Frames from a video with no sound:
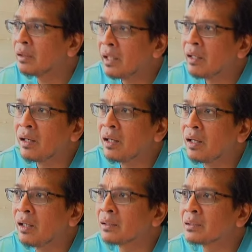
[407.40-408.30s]
They
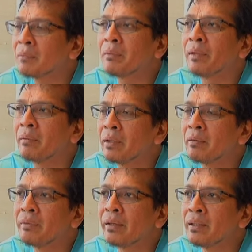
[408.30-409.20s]
are, some of them, you
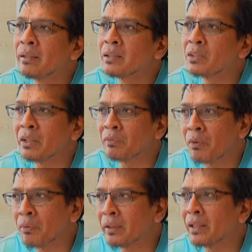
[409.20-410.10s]
know, very
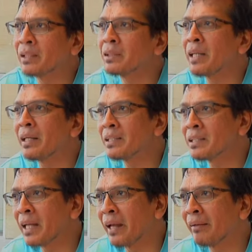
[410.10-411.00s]
straightforward. They doesn't
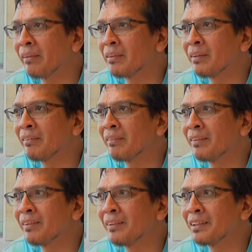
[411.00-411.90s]
understand,
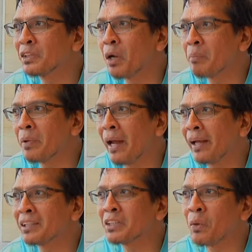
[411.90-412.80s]
it's not
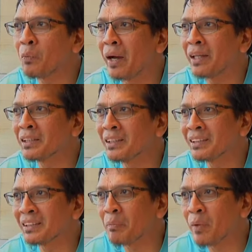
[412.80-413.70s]
black, it's not white,
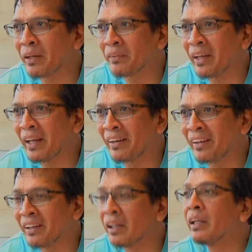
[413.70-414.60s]
it's somewhere grey
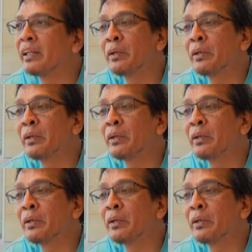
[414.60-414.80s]
area.